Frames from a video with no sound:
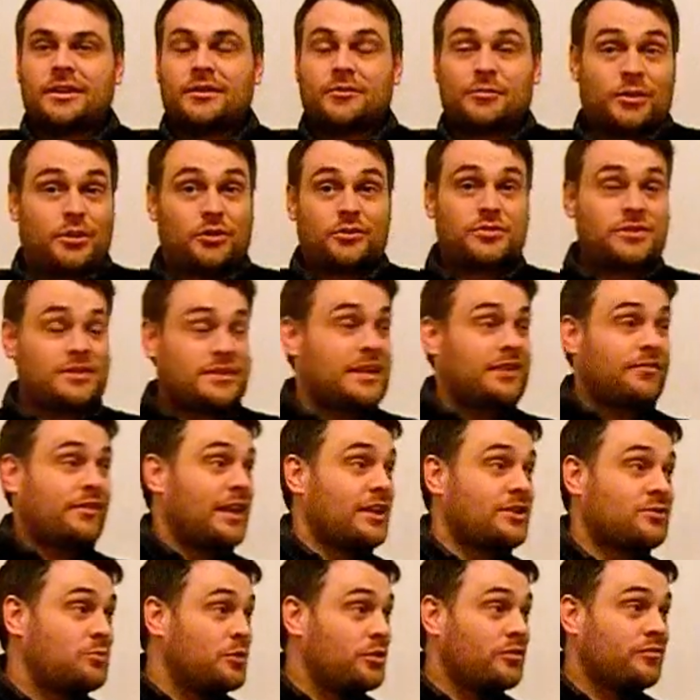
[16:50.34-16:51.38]
because the devil
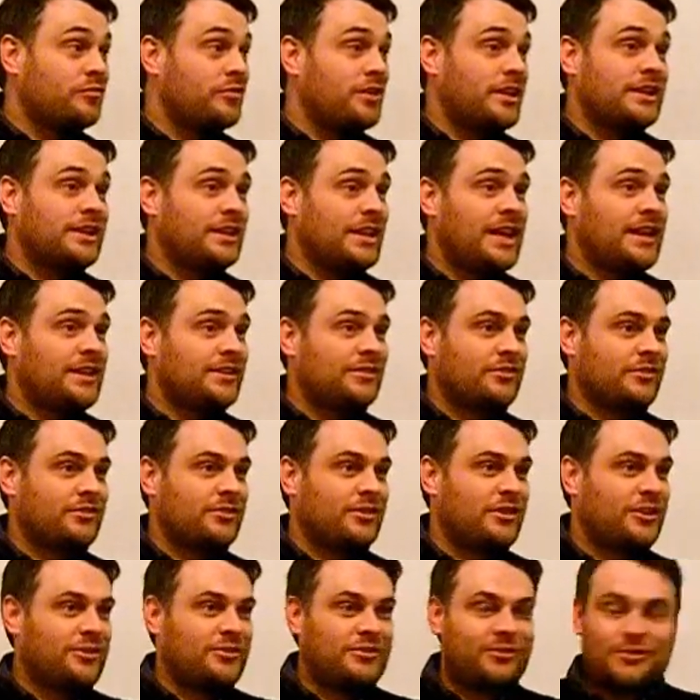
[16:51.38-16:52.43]
has worked for idle
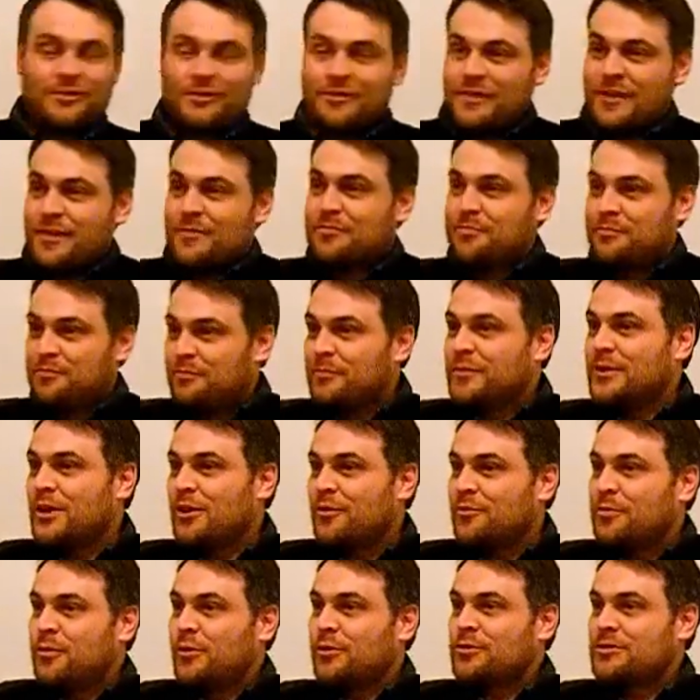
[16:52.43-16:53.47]
hands, so that
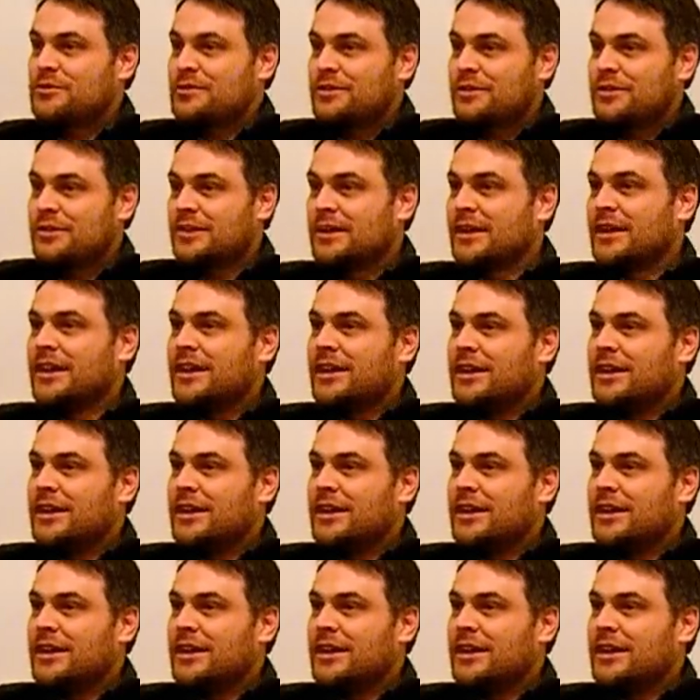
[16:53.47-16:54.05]
they're put to